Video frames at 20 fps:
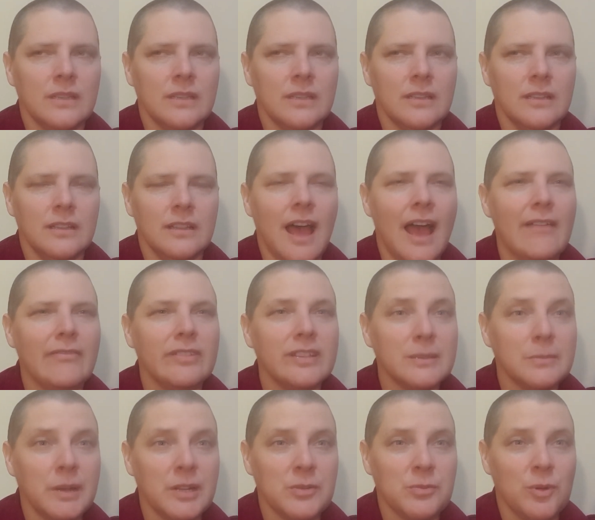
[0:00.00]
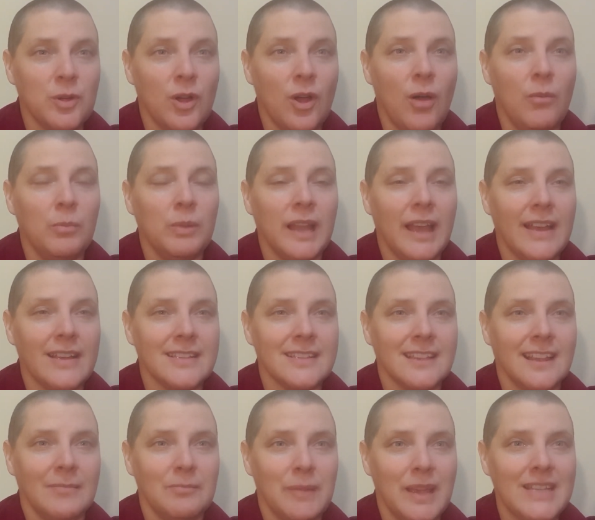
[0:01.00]
life is much more complex
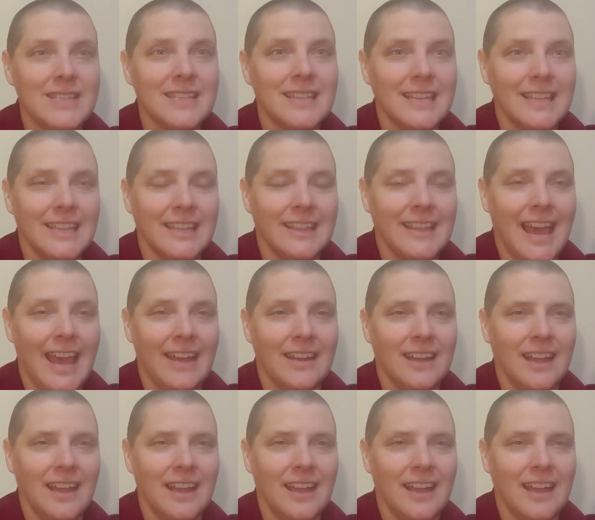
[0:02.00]
and messy than that.